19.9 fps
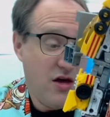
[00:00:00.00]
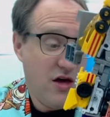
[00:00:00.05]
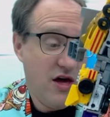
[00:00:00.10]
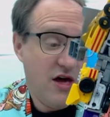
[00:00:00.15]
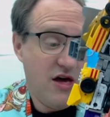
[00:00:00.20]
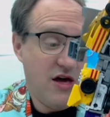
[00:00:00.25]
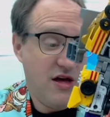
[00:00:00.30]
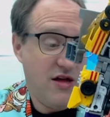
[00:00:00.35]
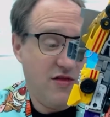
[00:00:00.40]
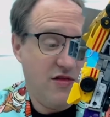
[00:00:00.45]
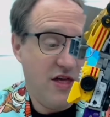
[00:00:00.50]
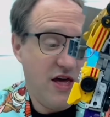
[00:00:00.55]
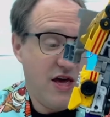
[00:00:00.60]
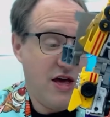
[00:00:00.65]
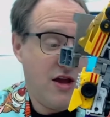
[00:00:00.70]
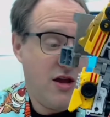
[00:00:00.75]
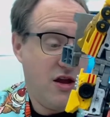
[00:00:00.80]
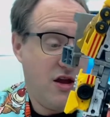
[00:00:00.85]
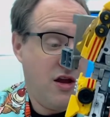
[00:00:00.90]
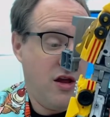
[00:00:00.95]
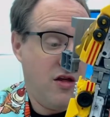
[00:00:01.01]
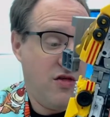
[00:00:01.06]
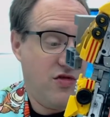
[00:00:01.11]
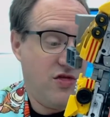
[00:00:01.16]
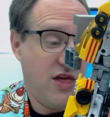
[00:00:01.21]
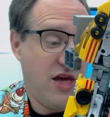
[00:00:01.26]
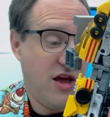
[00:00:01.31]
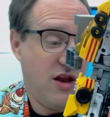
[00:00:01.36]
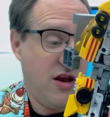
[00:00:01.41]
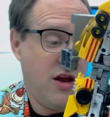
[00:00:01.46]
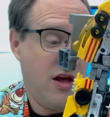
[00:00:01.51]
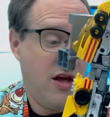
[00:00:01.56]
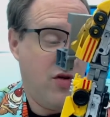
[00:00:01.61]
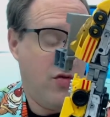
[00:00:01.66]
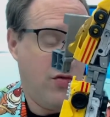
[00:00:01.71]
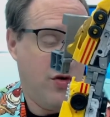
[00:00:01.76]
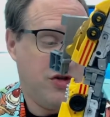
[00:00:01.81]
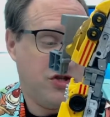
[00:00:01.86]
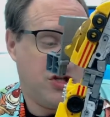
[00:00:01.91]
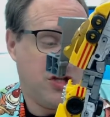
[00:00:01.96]
And then then it
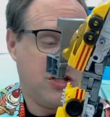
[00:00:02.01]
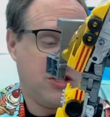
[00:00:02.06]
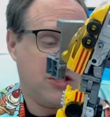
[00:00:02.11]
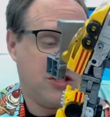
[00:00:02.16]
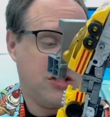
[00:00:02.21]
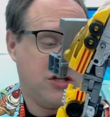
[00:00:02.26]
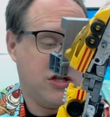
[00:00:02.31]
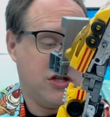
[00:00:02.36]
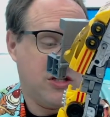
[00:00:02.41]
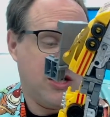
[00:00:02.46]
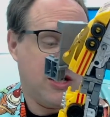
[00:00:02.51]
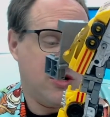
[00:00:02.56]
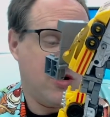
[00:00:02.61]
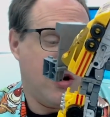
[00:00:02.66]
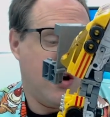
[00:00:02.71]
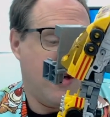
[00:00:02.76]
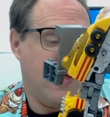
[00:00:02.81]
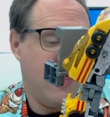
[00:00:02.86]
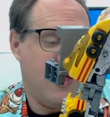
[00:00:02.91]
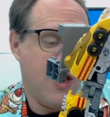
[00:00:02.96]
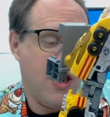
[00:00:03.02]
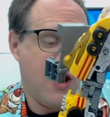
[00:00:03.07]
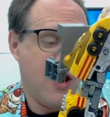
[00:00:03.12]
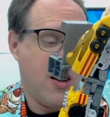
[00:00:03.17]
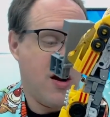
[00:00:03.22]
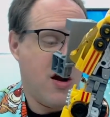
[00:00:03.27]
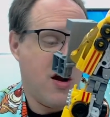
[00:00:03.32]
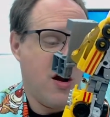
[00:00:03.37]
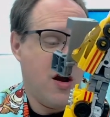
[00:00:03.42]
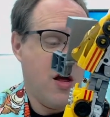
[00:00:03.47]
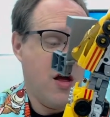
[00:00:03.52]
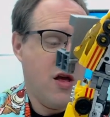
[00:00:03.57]
would just click on there,